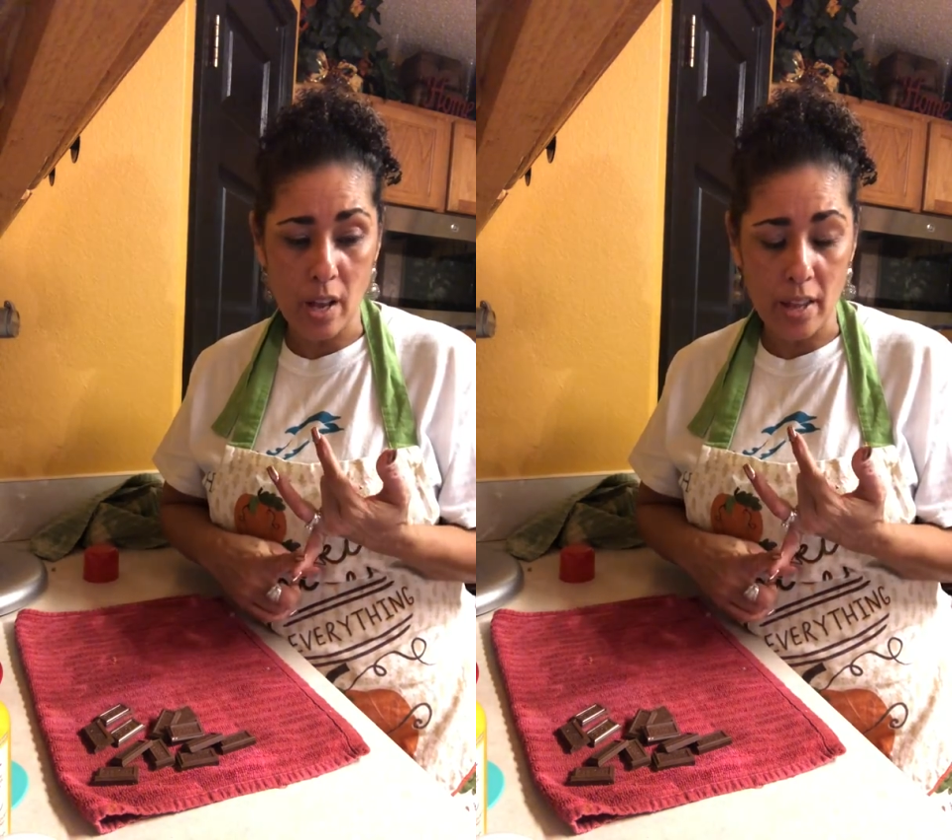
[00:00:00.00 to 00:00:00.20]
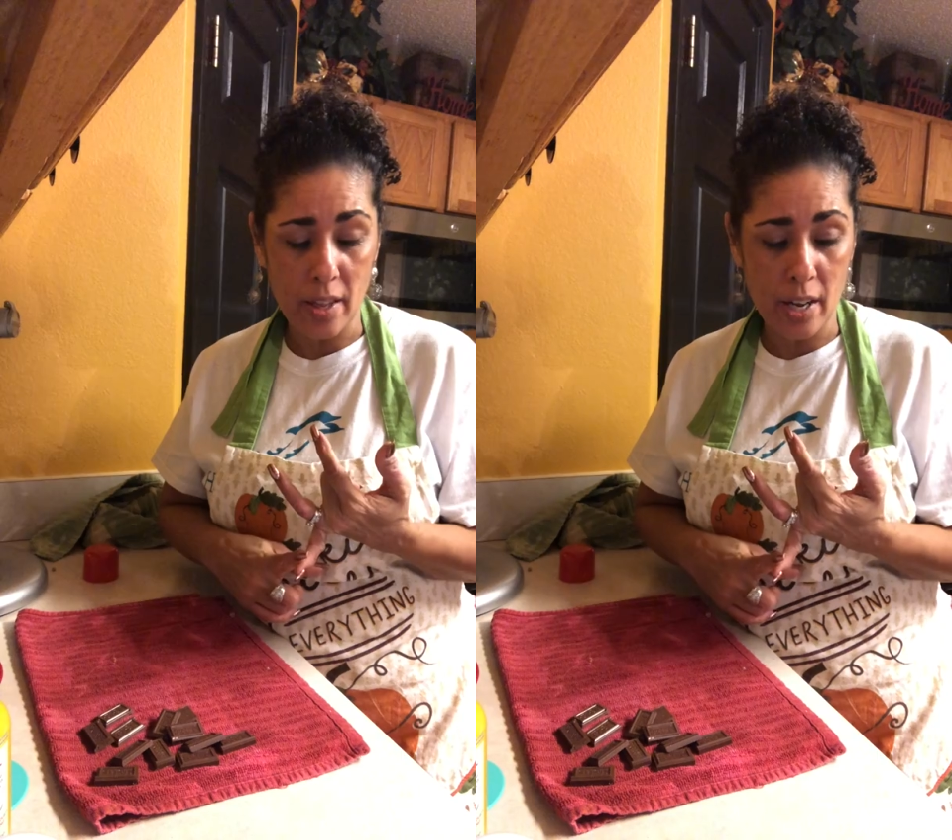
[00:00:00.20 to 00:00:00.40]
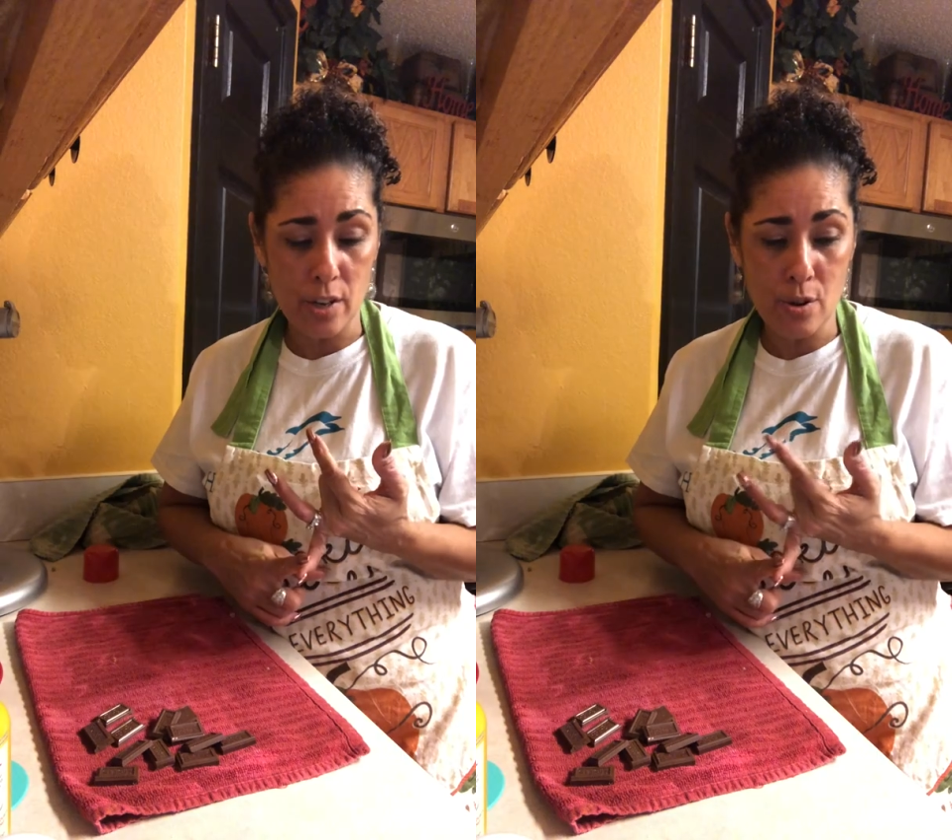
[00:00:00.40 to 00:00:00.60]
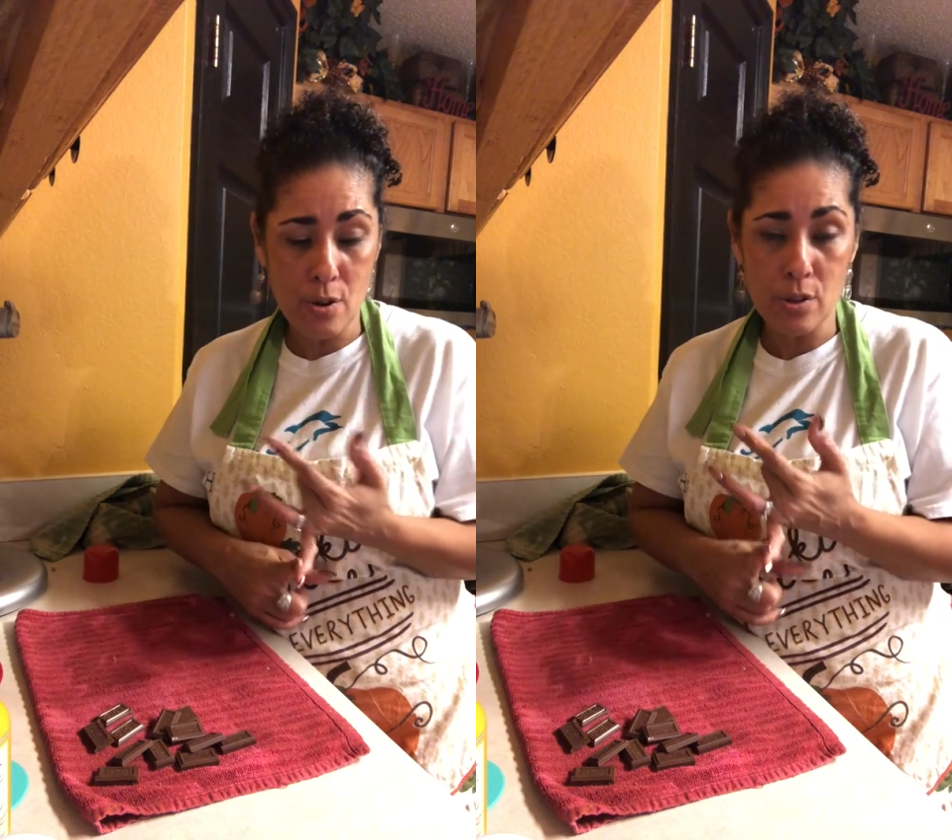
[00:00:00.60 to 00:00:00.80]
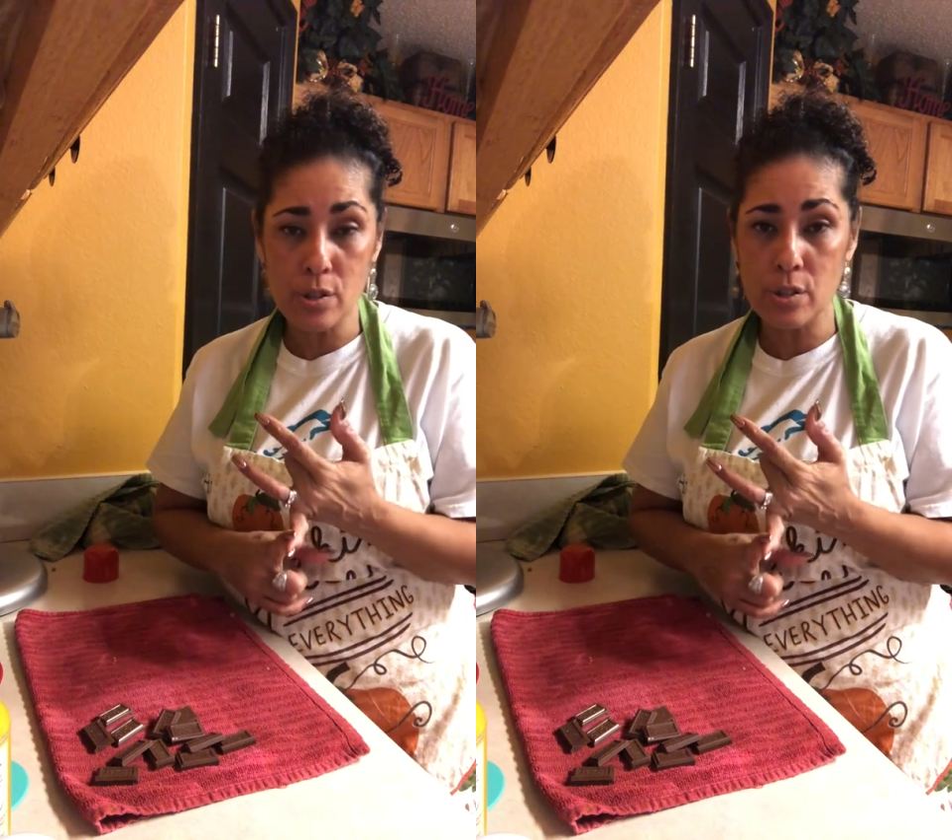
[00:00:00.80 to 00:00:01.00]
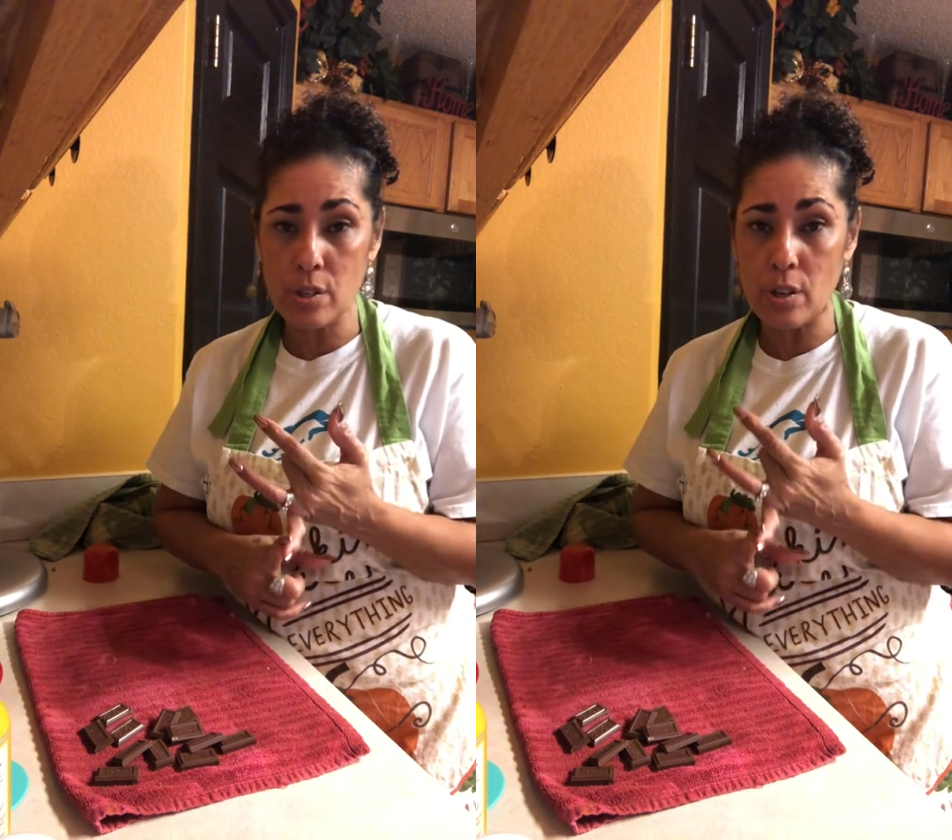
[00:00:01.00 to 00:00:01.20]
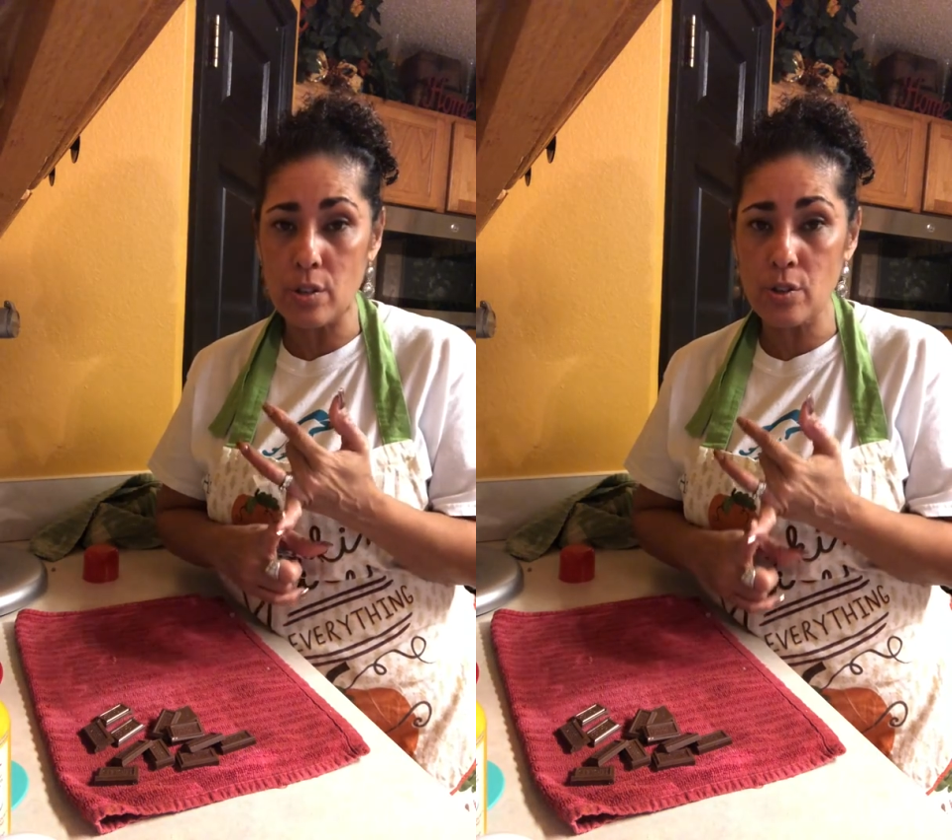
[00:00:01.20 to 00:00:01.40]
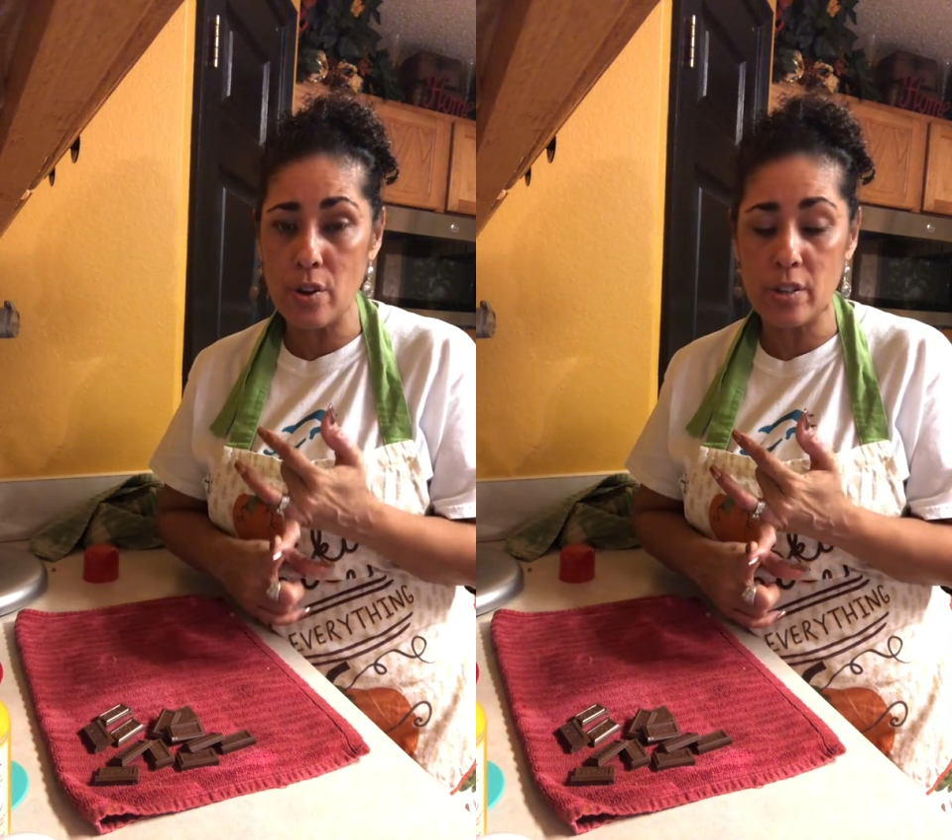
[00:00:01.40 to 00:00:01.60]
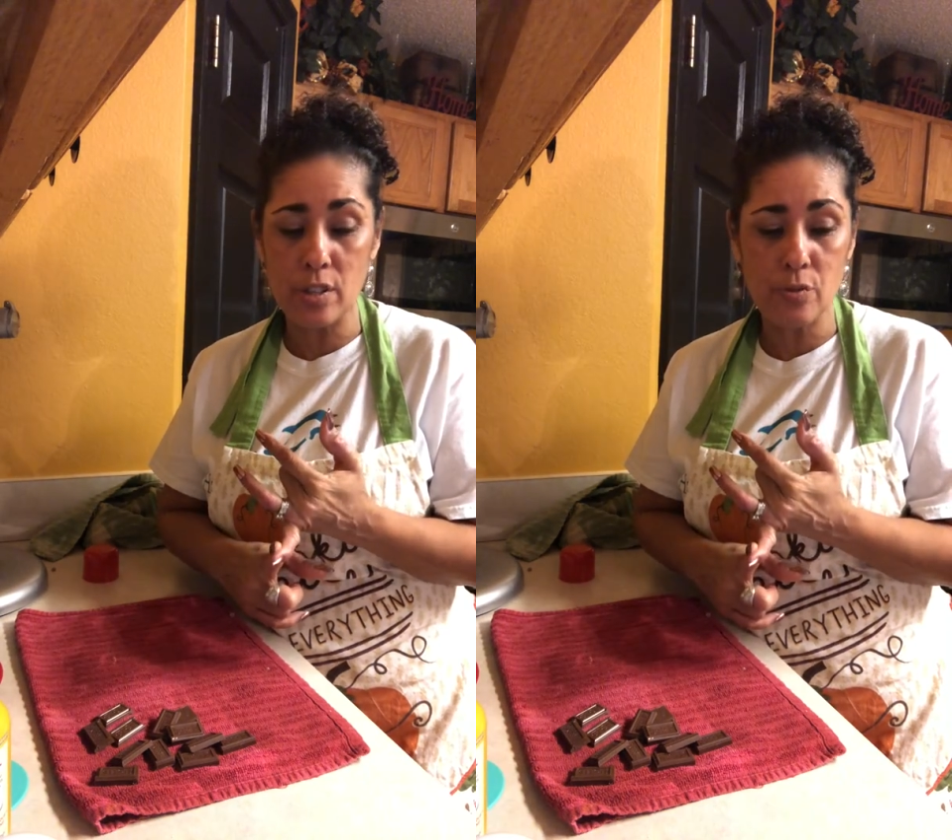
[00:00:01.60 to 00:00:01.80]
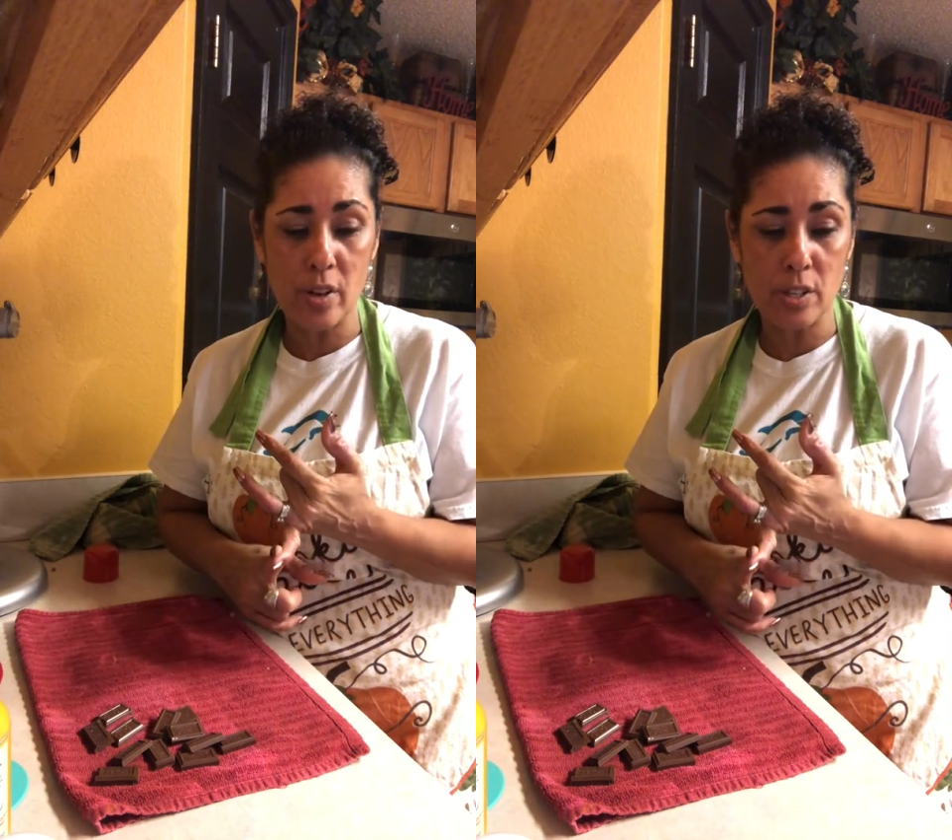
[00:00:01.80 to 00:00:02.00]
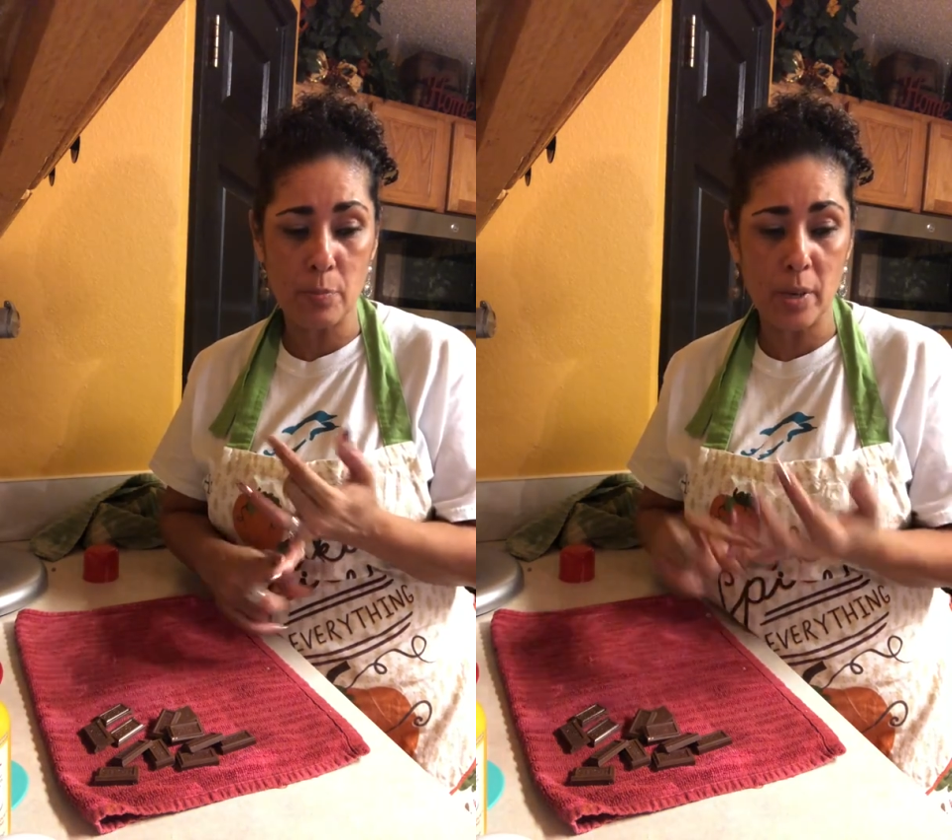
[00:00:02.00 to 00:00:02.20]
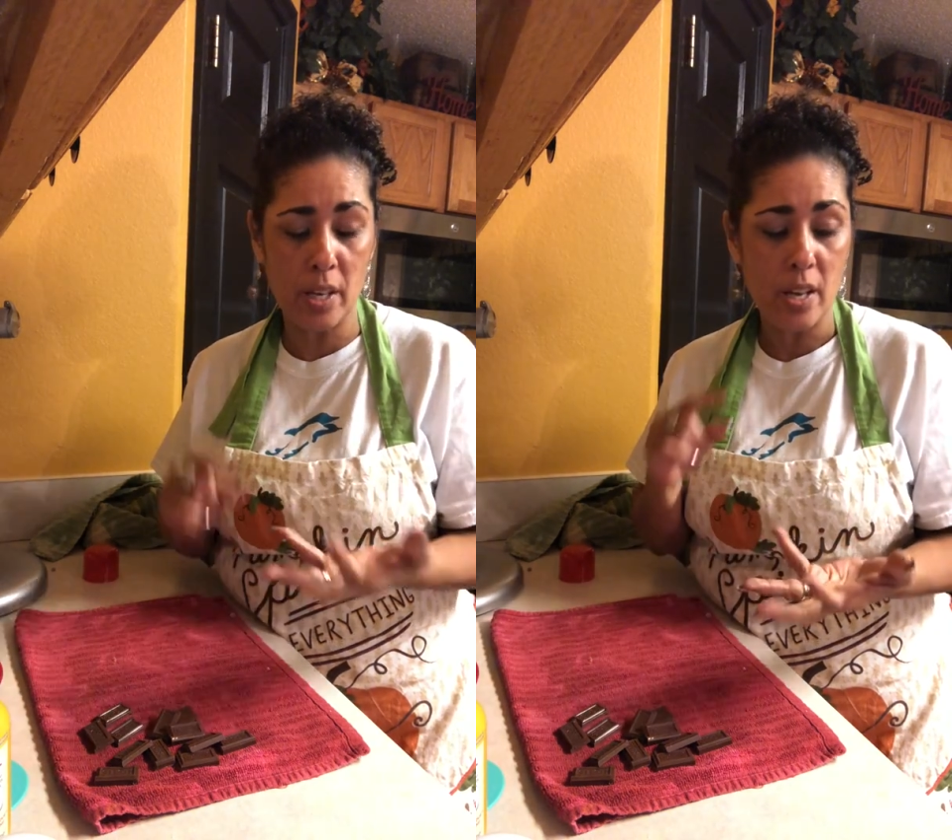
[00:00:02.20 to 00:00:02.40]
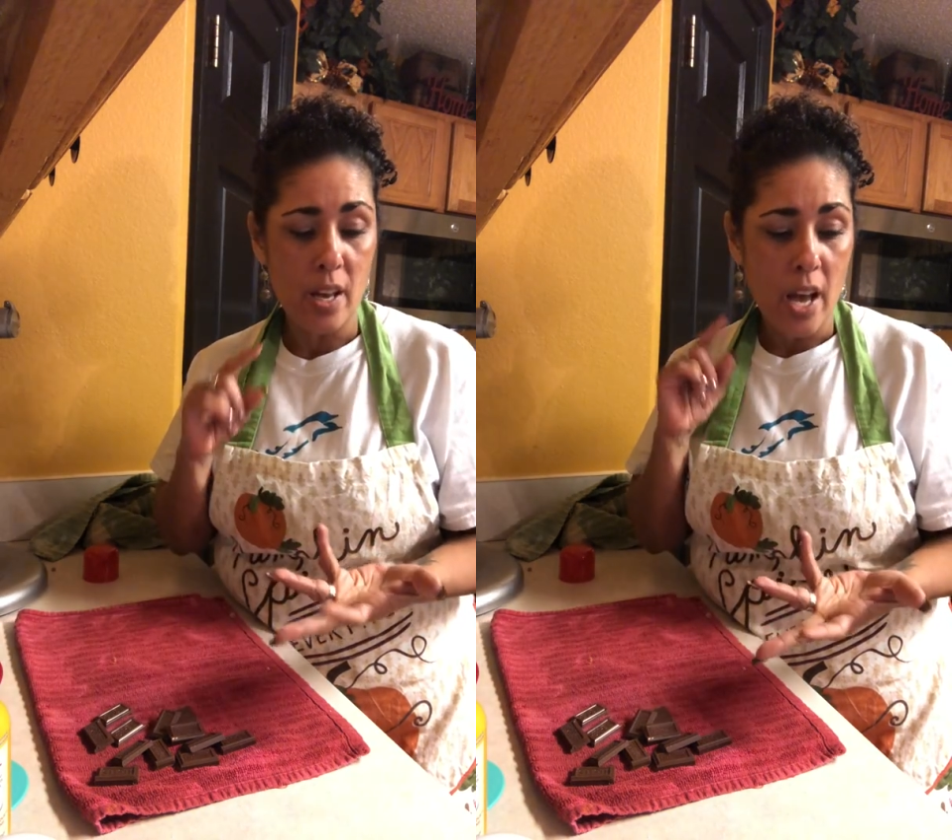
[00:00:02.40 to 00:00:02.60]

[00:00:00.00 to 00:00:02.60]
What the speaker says: that I used during this recipe.